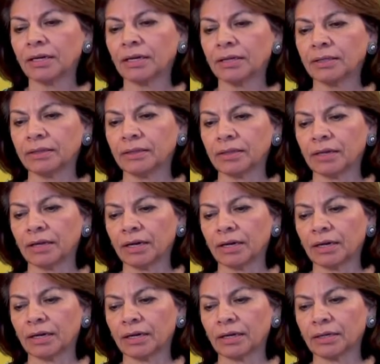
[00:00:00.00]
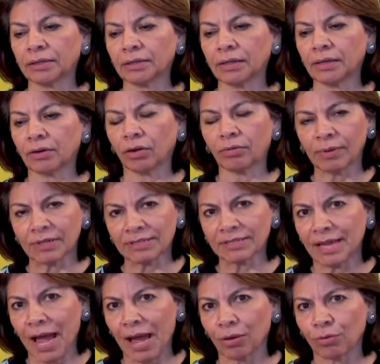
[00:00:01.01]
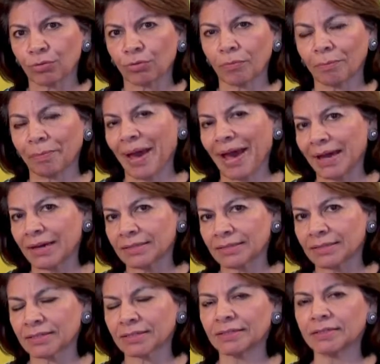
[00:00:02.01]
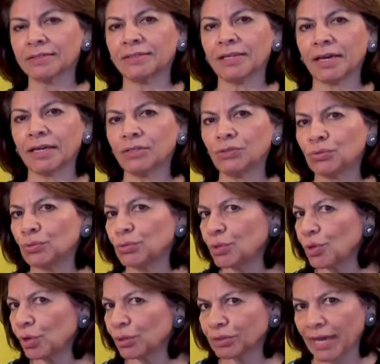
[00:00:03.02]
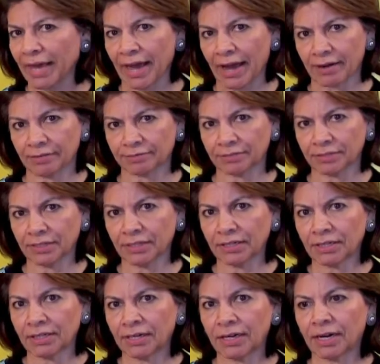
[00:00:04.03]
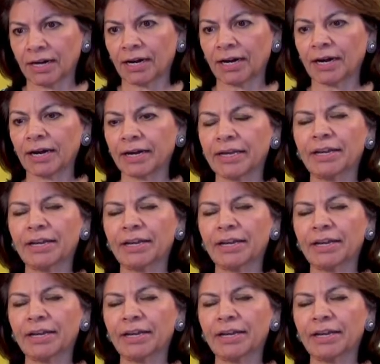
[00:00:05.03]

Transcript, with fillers: in the uh, in the global south, but they do not have uh,